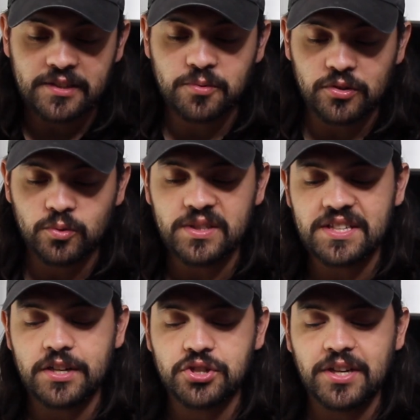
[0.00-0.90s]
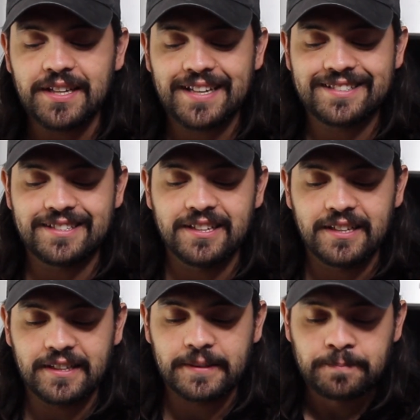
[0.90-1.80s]
That is what Twist Jane has
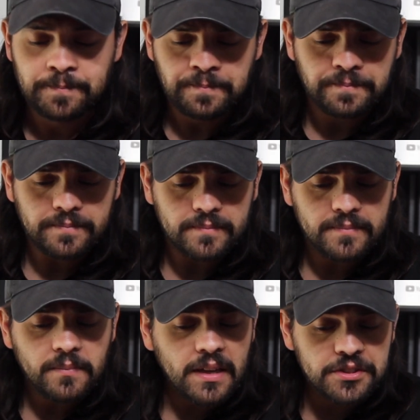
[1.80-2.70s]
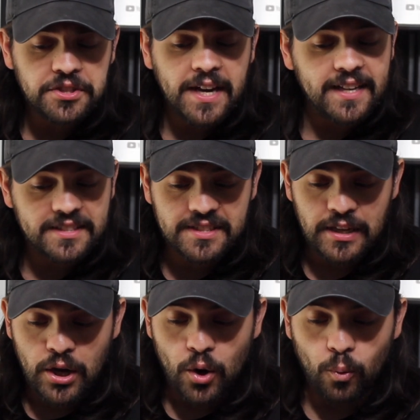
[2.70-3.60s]
done. She asks,
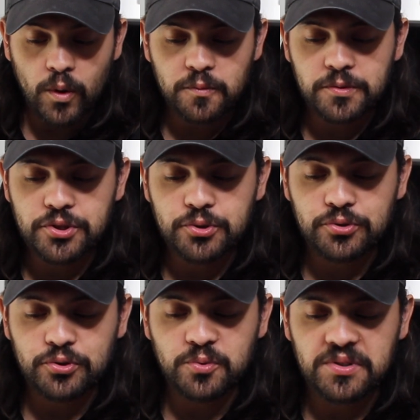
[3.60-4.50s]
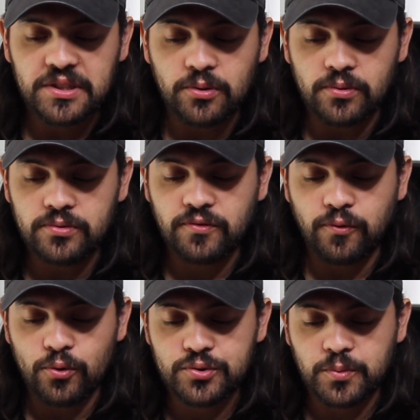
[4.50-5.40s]
what would you do with an old
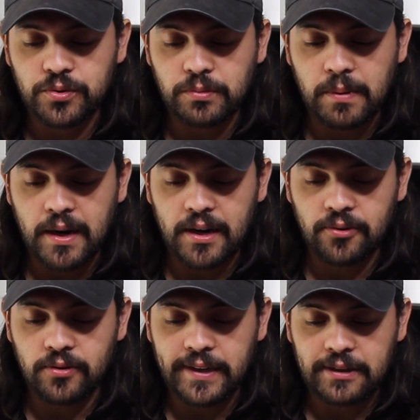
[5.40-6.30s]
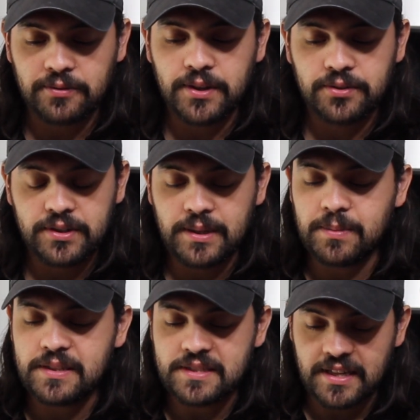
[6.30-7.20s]
Forge World model, like Greater
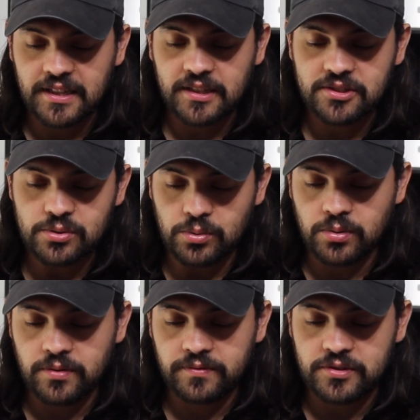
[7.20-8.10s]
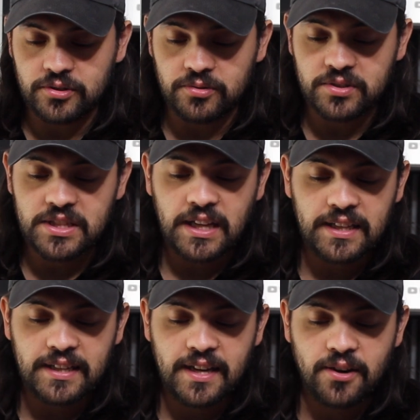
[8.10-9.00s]
Demons, Chaos Dwarves? Do you sell
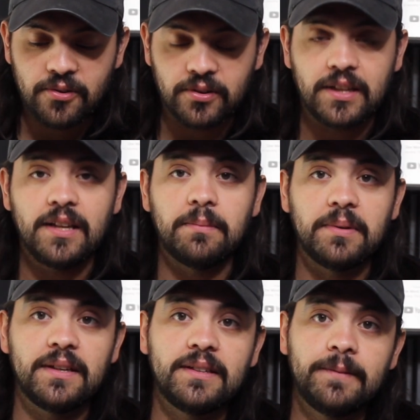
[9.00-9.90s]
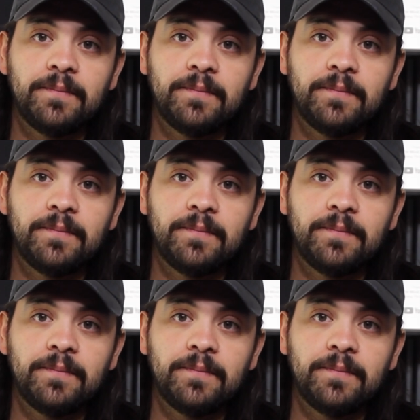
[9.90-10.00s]
it now or keep it?